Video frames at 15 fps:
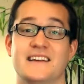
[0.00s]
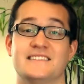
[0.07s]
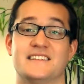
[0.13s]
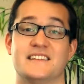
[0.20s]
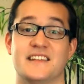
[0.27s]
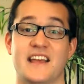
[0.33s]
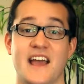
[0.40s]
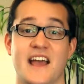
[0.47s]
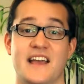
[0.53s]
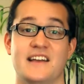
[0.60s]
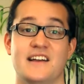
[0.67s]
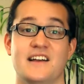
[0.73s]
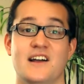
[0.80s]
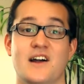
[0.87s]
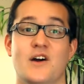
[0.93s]
Today,
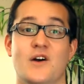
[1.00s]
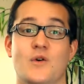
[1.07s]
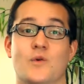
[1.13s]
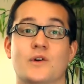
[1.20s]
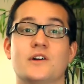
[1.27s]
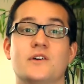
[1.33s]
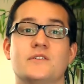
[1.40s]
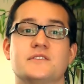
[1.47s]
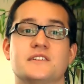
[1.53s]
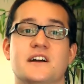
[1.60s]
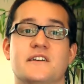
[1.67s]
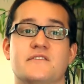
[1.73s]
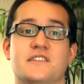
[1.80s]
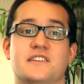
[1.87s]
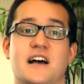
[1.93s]
we're going to
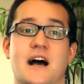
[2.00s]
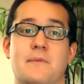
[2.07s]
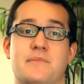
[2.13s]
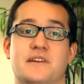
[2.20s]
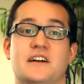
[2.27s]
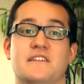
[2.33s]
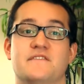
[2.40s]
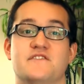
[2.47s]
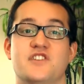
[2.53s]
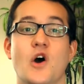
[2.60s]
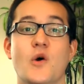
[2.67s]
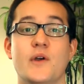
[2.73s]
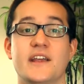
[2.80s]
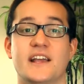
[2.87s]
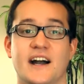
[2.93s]
cover the topic of
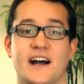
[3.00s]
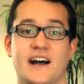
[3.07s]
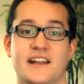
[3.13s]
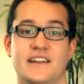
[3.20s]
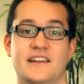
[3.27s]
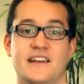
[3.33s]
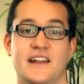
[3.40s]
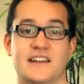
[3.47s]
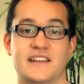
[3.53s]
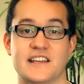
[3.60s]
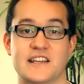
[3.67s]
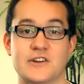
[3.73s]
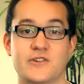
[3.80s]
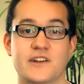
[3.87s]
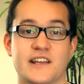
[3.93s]
knowing God and
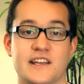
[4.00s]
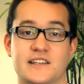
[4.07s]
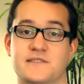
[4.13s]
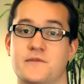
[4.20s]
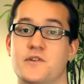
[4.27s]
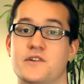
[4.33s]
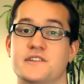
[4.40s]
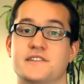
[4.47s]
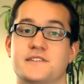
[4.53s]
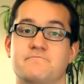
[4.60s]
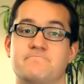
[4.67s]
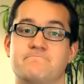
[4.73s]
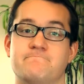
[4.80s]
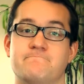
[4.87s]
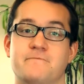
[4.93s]
hearing His voice.
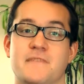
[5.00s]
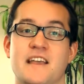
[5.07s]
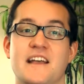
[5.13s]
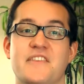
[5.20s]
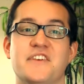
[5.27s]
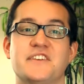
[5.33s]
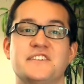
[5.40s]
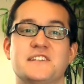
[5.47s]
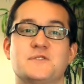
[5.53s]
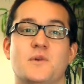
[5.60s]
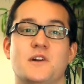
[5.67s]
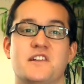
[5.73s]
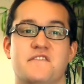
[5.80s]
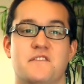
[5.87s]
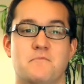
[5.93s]
This is
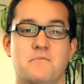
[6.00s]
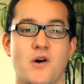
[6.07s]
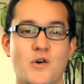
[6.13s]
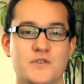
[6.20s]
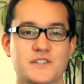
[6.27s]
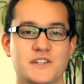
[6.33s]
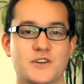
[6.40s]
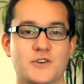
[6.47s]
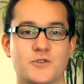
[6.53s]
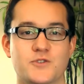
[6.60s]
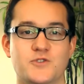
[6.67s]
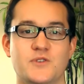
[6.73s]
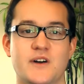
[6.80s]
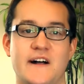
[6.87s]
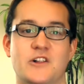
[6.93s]
one of the most
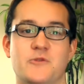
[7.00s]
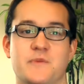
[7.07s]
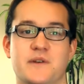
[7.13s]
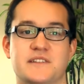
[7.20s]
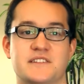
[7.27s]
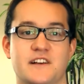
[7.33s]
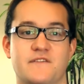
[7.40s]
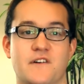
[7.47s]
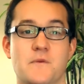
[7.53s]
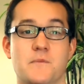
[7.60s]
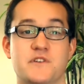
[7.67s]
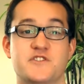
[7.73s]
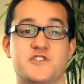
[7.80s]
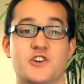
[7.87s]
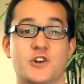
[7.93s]
crucial elements of our
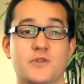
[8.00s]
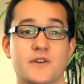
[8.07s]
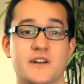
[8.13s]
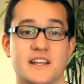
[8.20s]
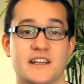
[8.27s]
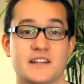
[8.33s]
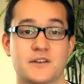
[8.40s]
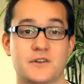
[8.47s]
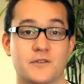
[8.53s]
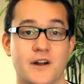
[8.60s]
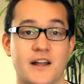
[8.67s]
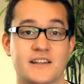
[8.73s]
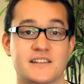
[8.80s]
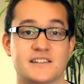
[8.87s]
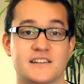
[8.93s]
maturity in
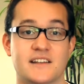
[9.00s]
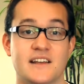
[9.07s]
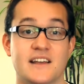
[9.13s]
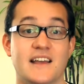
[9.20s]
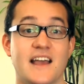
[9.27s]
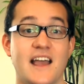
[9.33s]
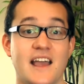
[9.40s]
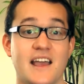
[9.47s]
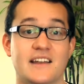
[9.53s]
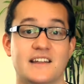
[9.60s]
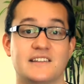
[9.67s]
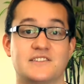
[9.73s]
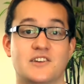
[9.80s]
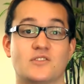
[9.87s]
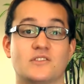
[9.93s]
Christ, and
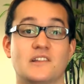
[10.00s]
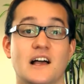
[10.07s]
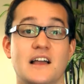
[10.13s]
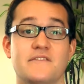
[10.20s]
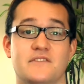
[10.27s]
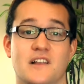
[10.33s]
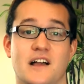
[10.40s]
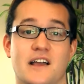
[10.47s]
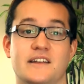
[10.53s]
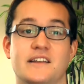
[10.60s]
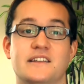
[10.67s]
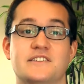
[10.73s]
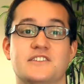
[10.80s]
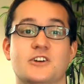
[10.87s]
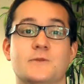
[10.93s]
it's our lifeline
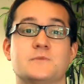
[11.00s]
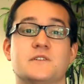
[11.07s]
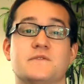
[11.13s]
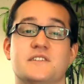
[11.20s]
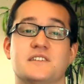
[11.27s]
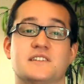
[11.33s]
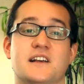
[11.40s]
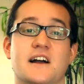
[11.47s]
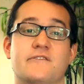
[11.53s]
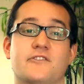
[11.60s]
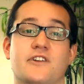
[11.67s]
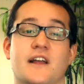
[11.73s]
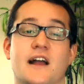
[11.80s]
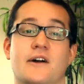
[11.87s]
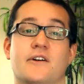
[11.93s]
in terms of
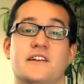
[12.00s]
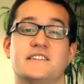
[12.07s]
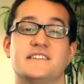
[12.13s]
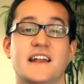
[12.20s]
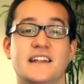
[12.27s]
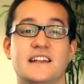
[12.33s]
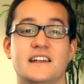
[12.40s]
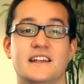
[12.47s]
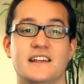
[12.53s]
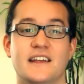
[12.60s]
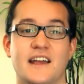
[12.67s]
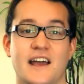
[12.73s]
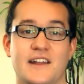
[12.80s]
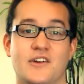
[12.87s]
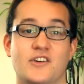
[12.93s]
discovering our identity
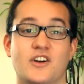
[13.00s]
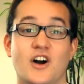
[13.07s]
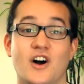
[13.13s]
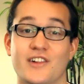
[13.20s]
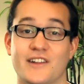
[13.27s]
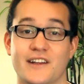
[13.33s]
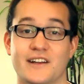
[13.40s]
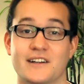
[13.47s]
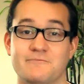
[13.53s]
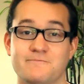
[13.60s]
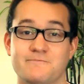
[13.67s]
and our calling.